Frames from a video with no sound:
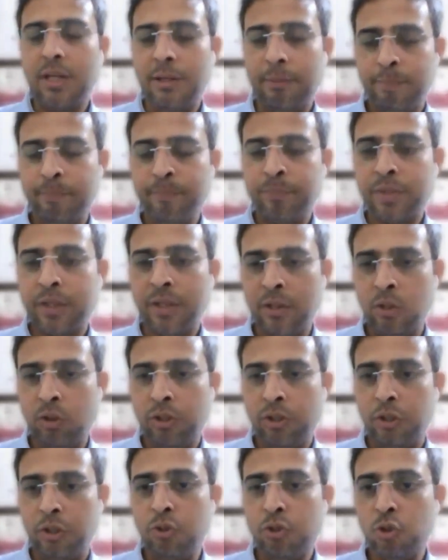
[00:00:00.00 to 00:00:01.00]
a
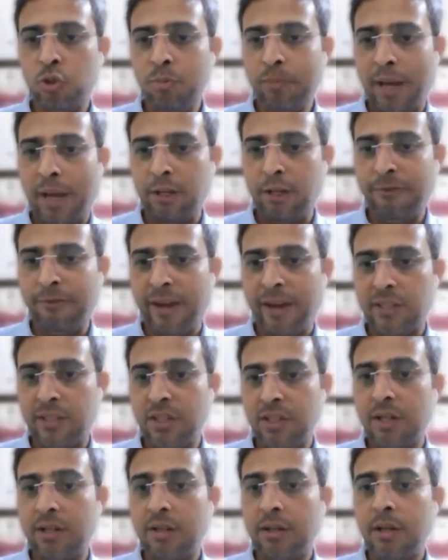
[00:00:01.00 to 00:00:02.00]
used to
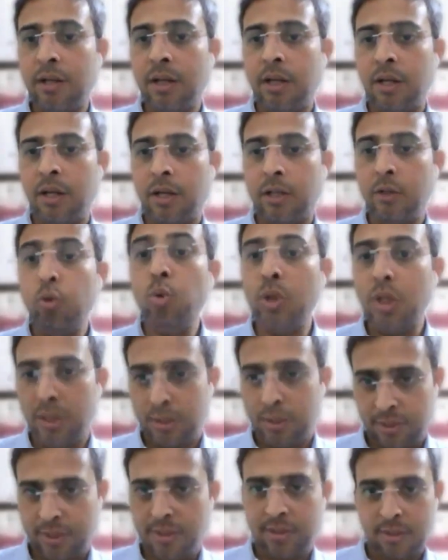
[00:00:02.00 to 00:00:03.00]
manufacture
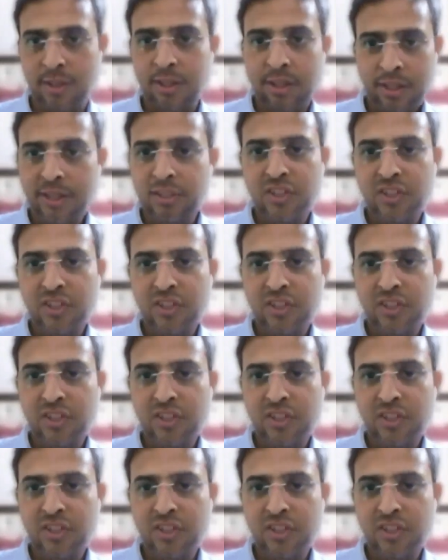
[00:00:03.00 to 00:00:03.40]
noodles.